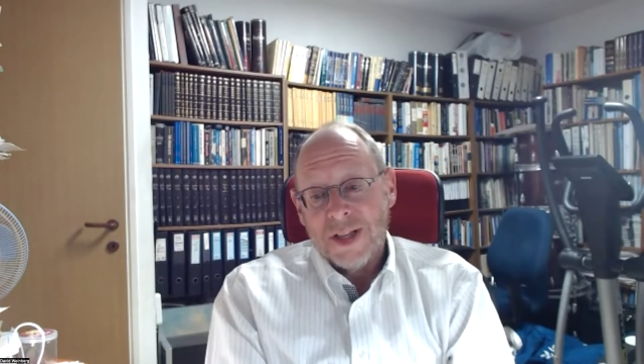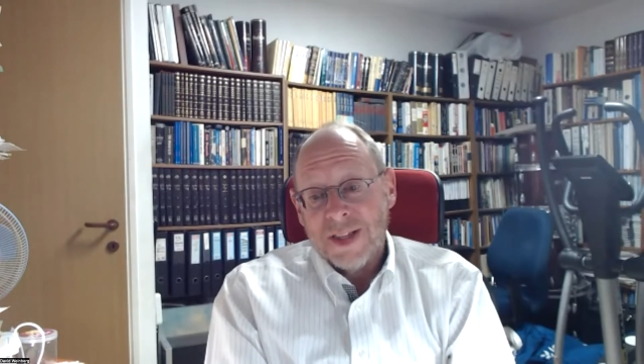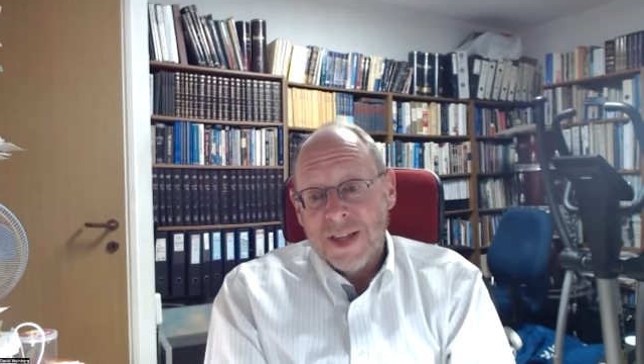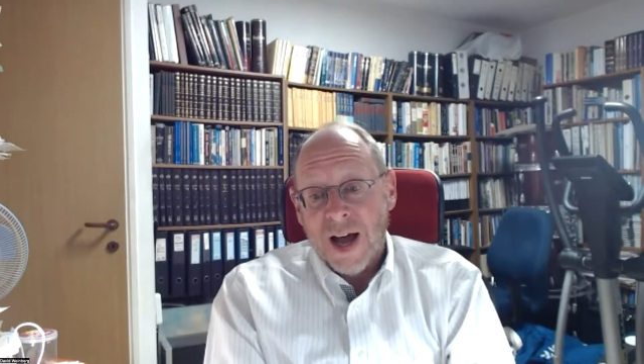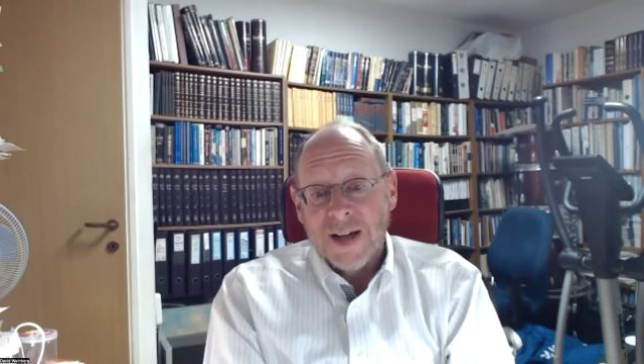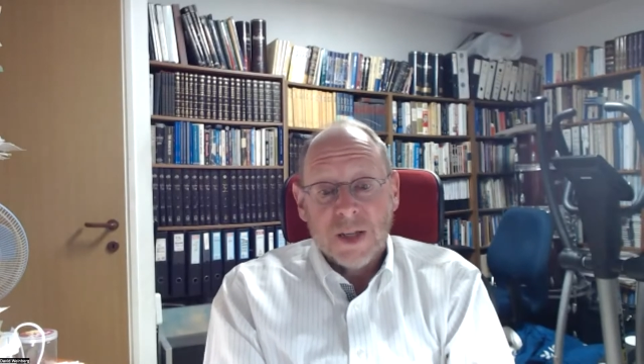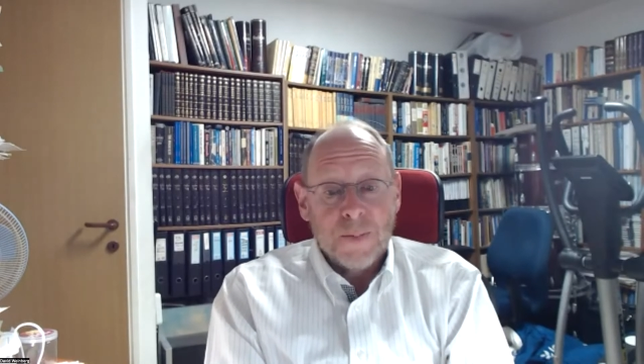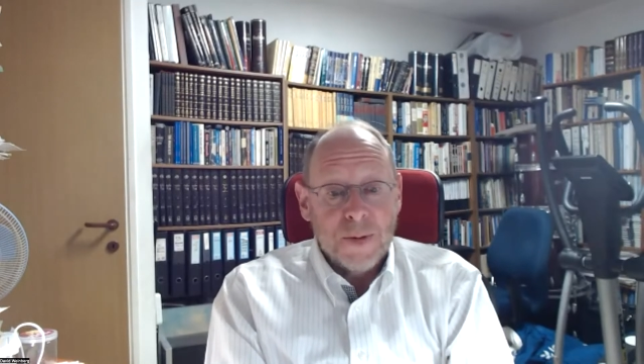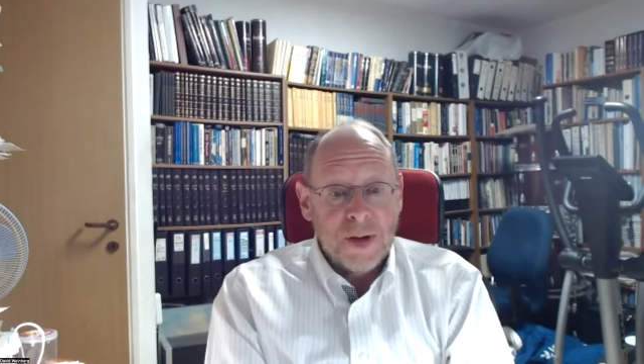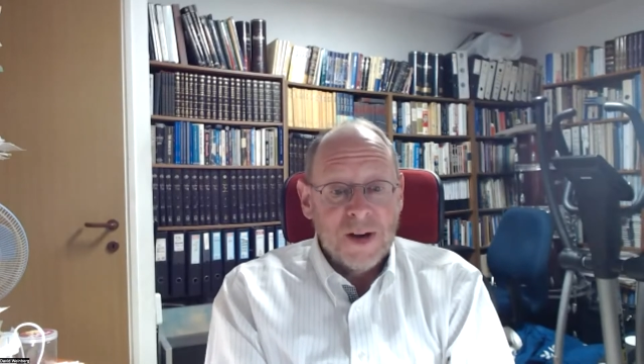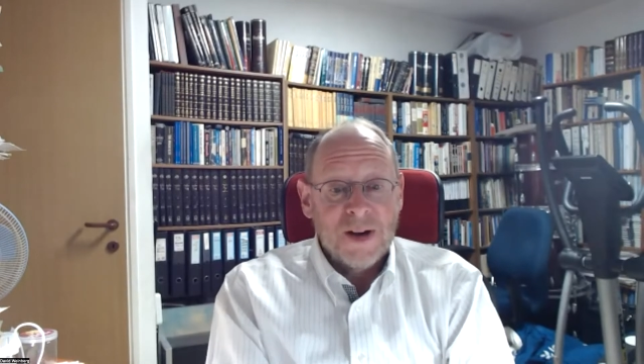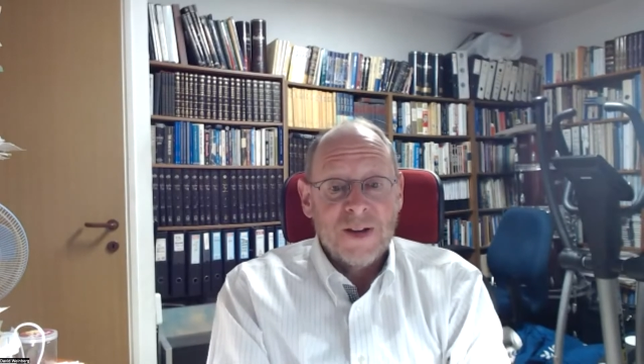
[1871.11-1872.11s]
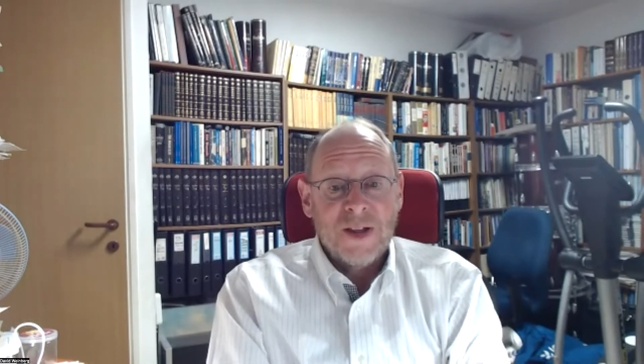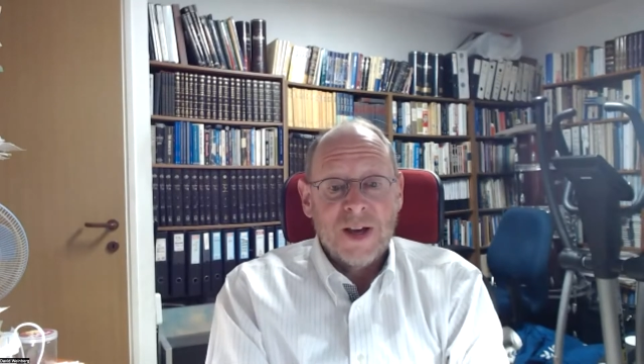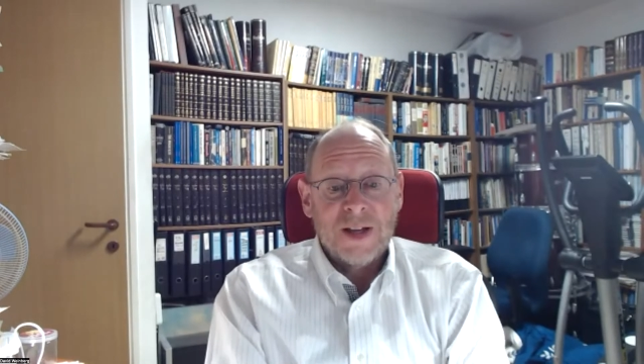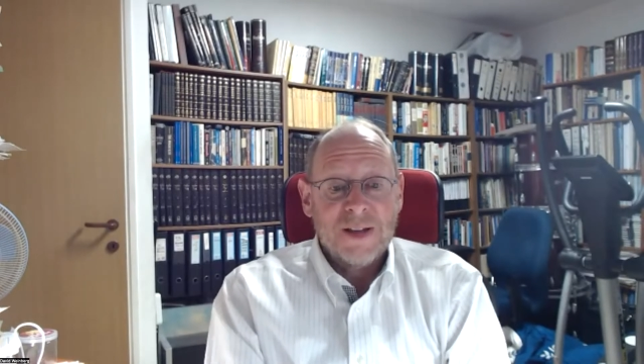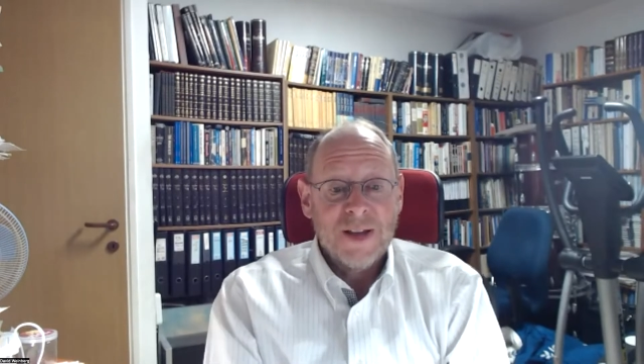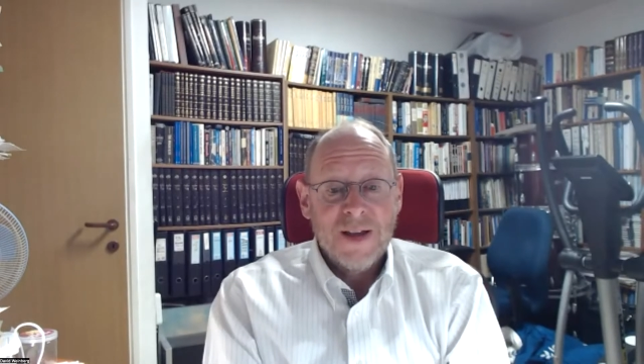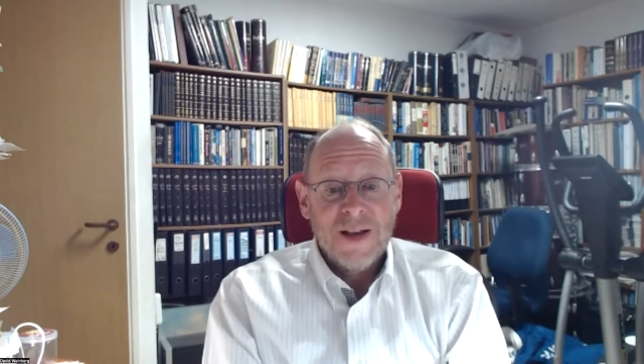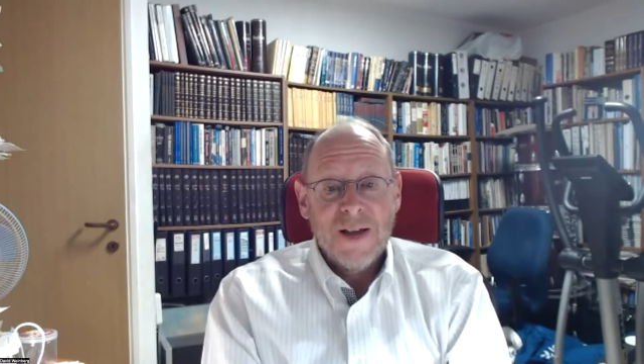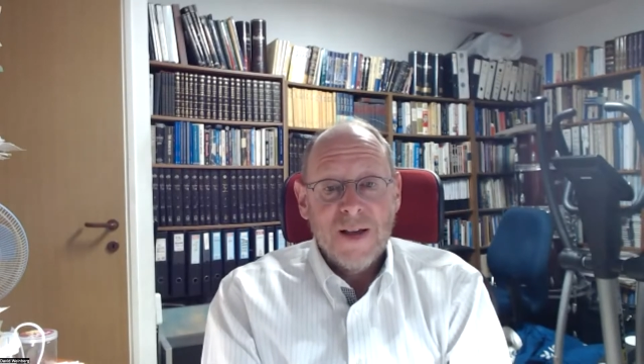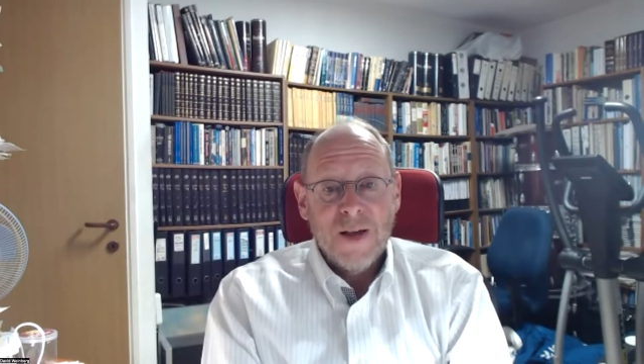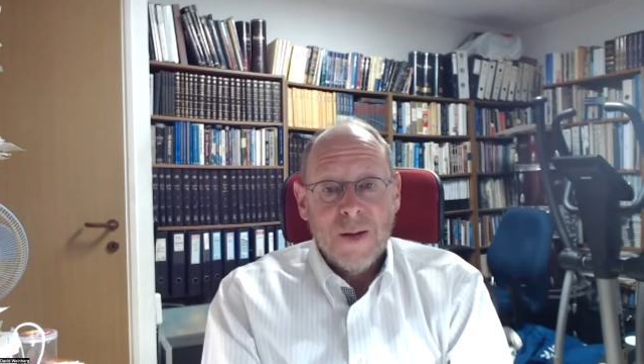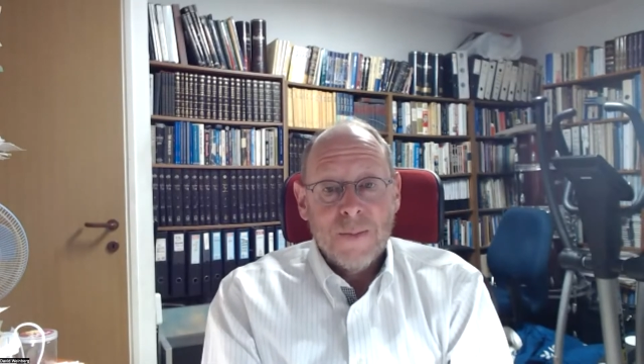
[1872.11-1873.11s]
It does appear that
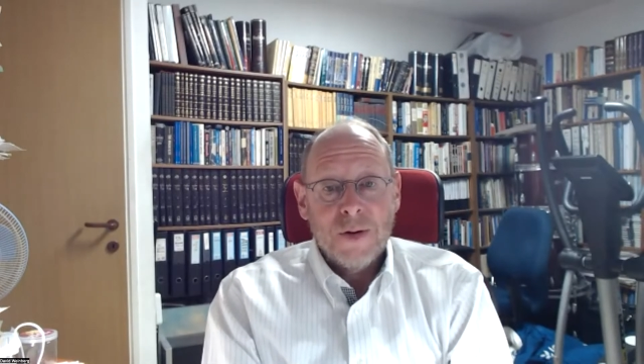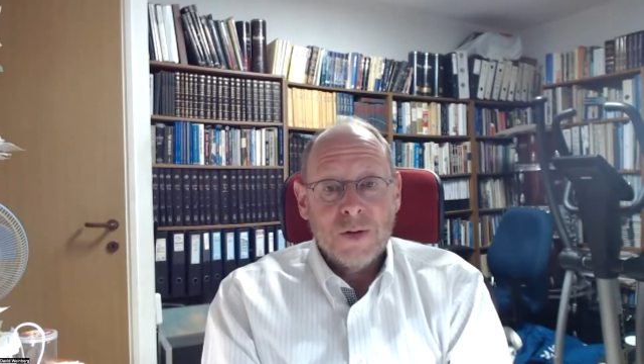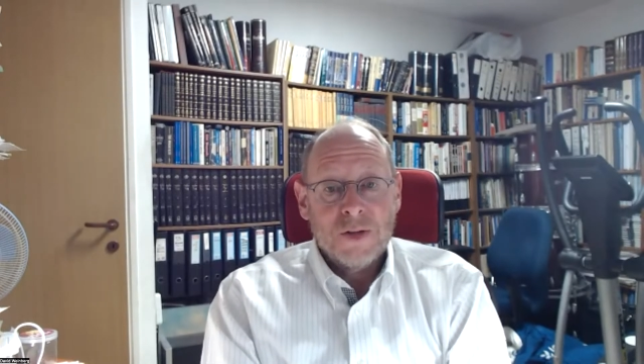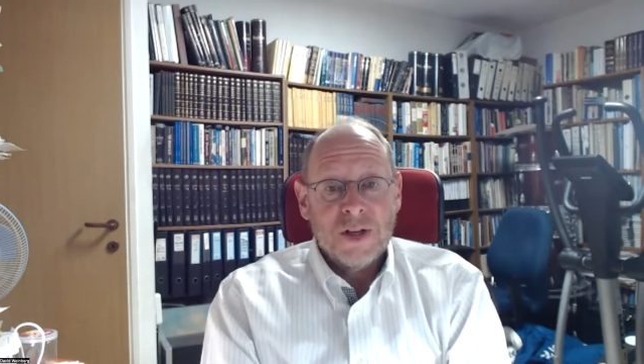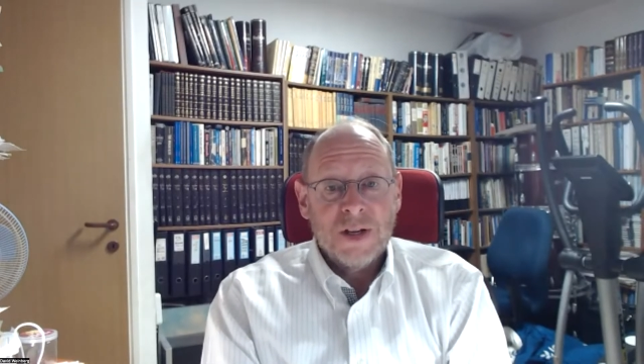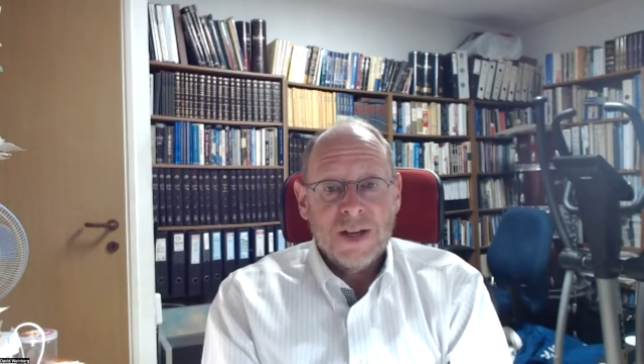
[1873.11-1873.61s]
Putin